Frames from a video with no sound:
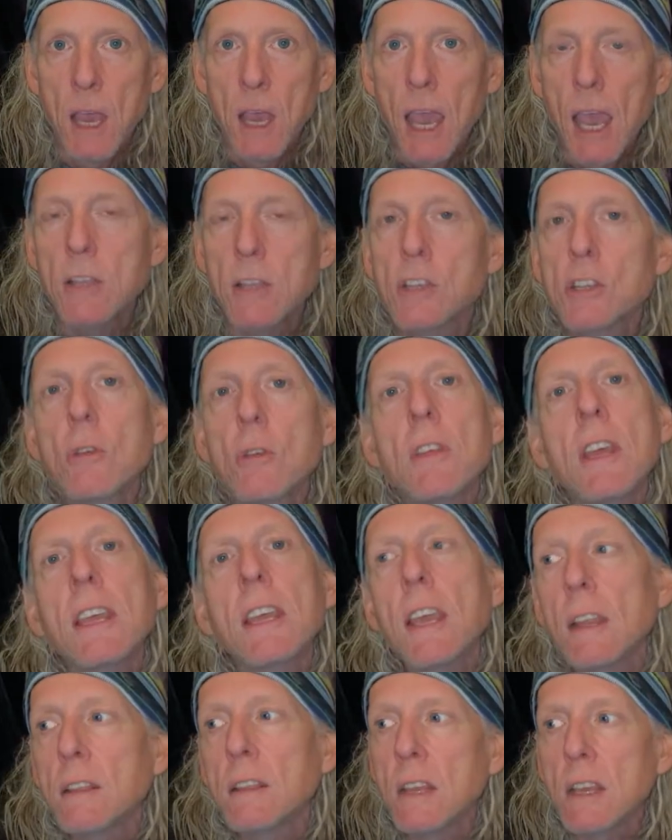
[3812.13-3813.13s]
And so they
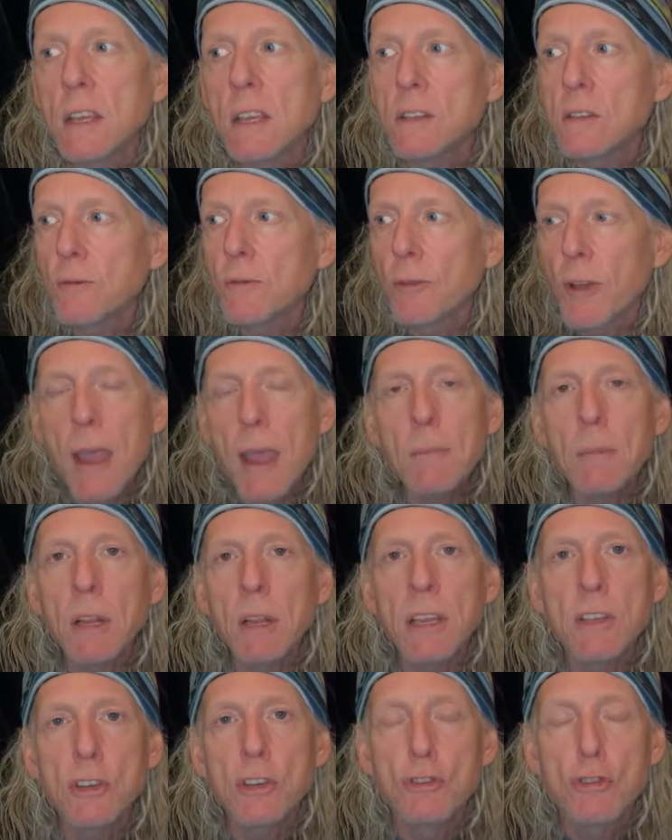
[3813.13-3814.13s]
get these
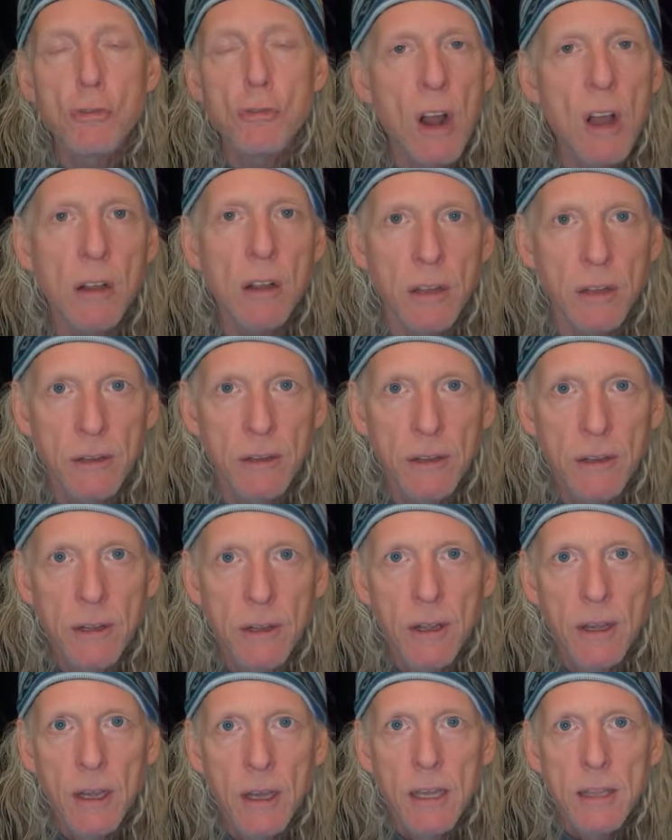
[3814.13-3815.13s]
families drunk.
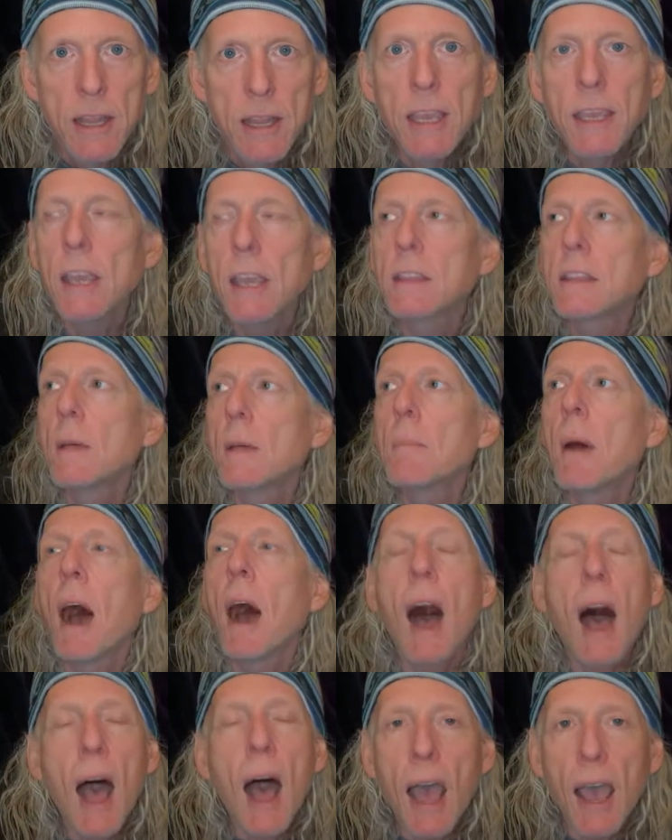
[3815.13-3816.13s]
They get them
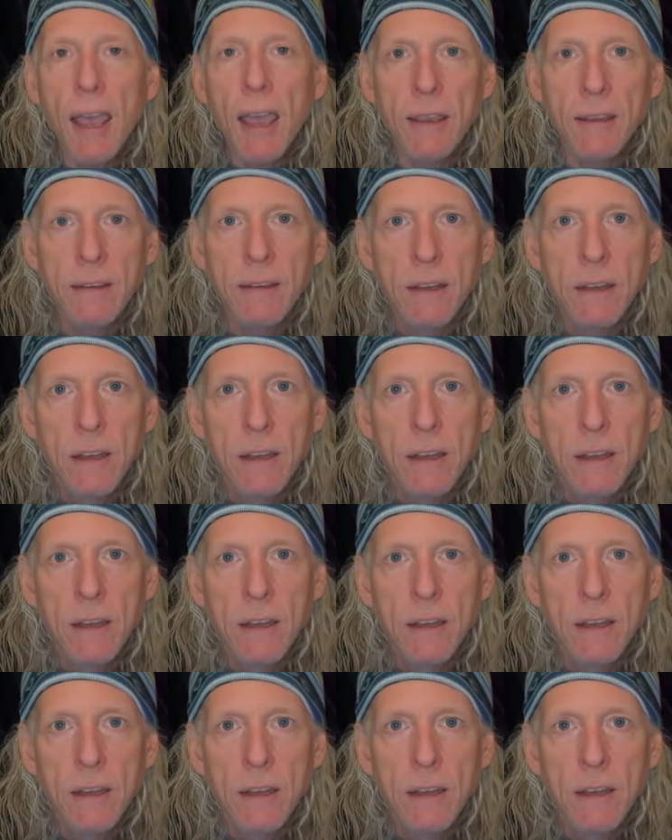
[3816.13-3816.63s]
high.